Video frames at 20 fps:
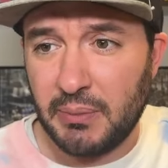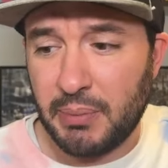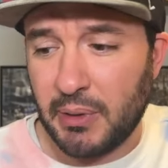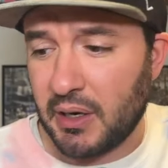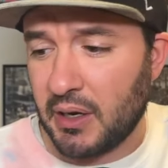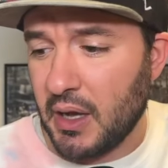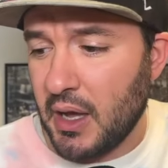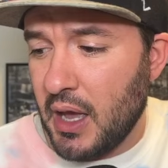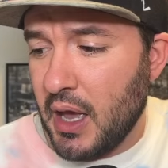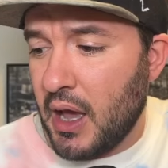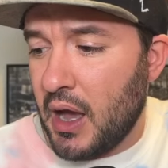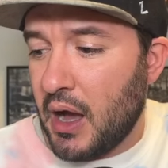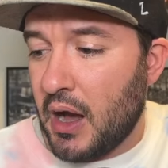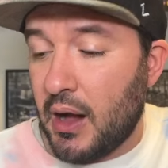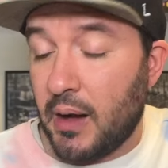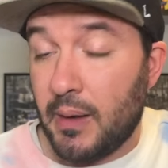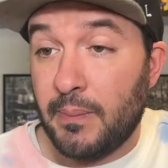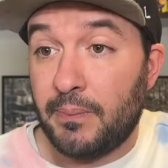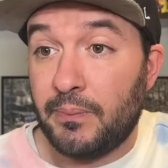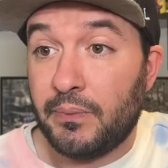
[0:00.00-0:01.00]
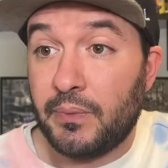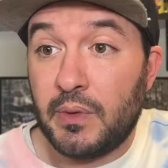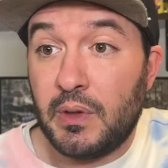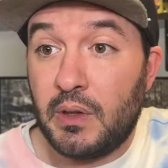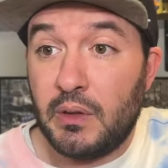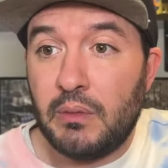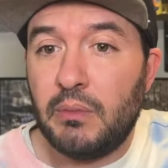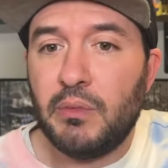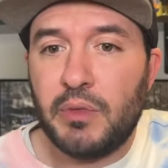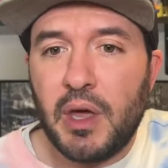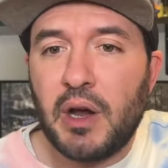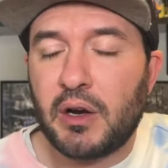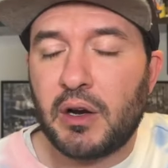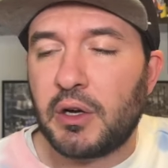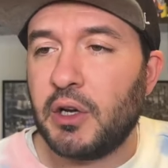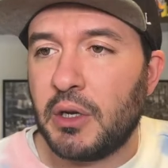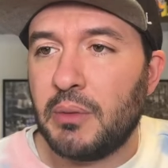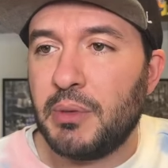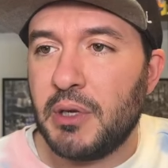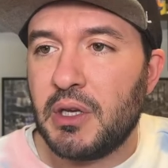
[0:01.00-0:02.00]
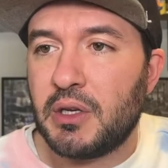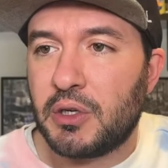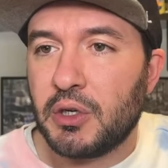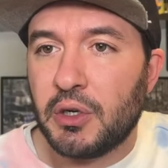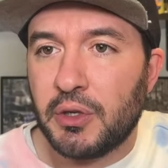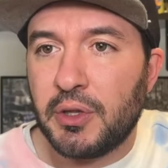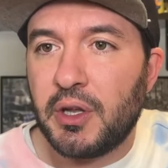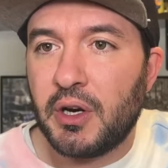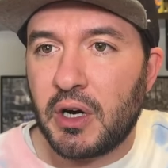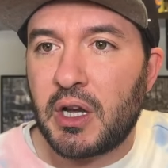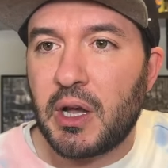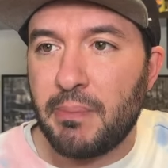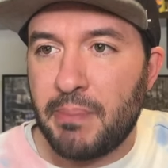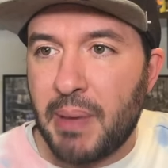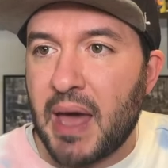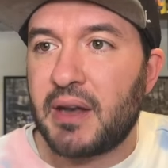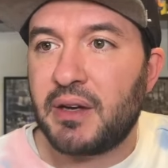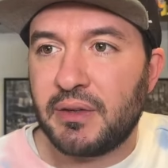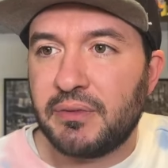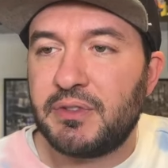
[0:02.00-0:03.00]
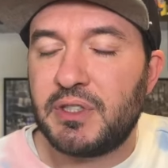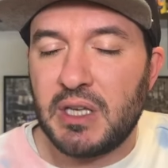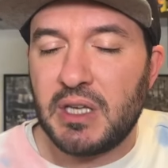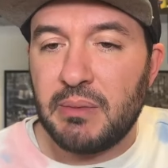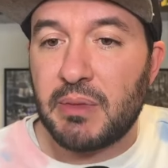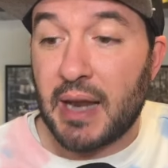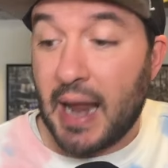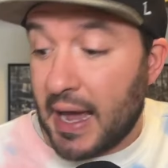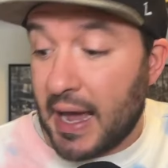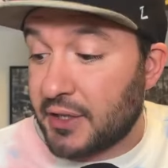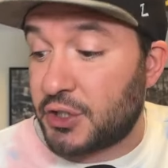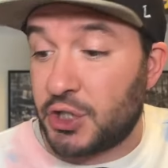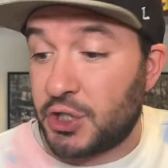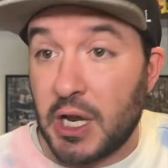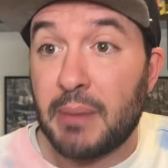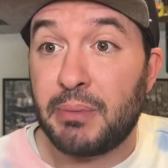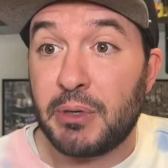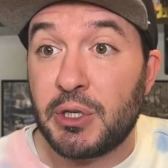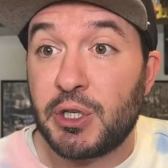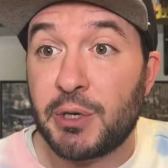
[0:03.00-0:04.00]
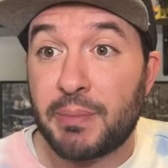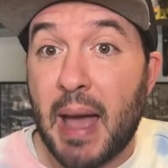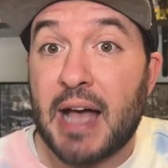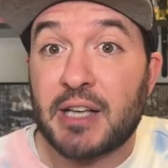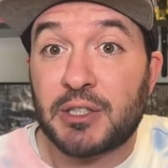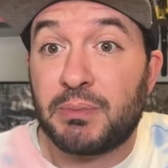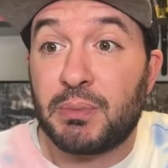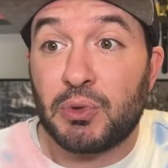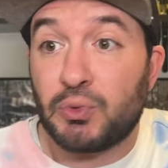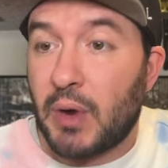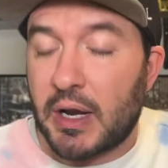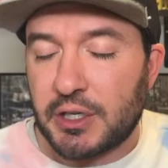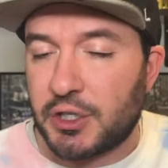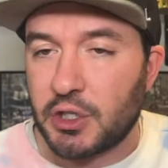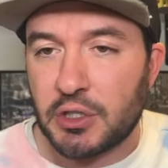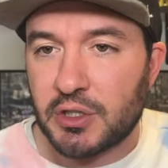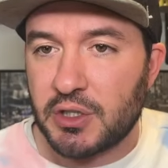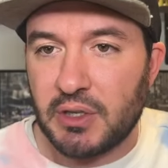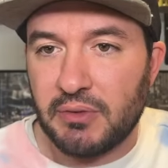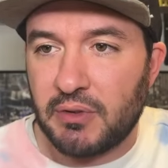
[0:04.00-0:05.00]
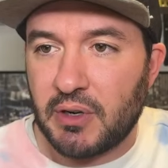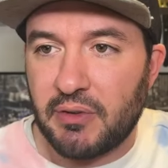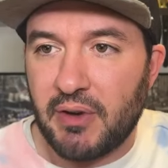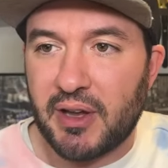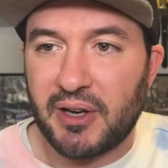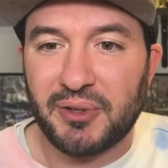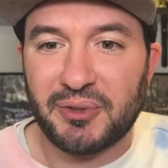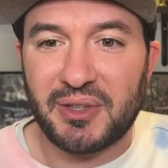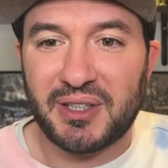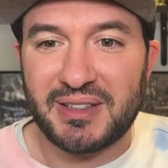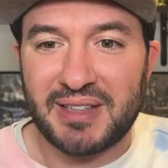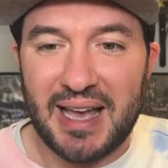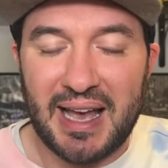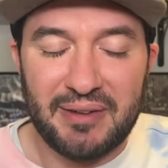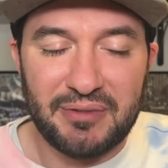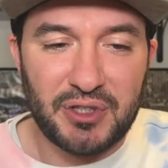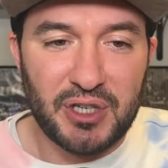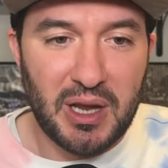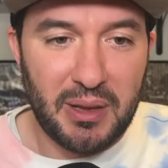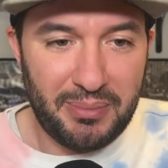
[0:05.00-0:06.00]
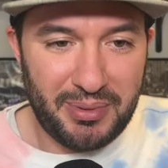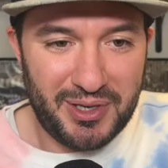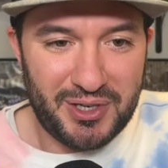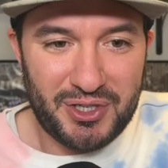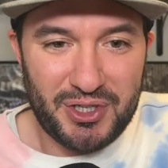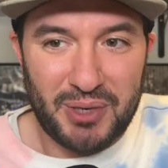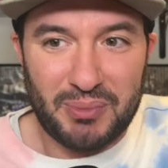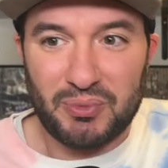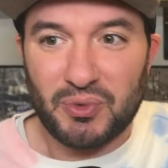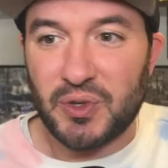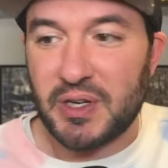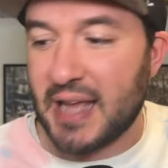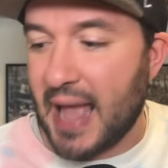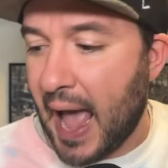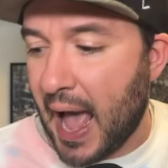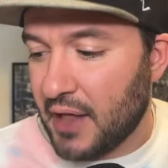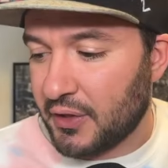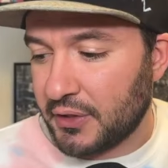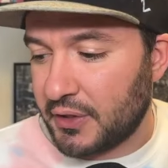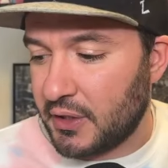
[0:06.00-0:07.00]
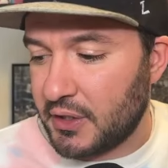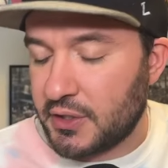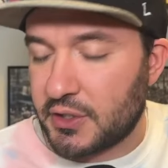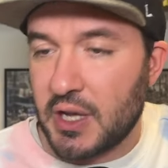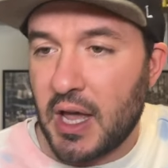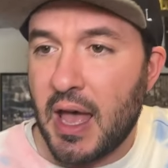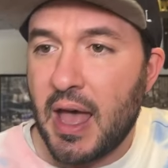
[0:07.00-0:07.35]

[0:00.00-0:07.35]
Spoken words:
But they're going to be good. They're a competitive team that has championship aspirations, even if I don't think they have championship realities.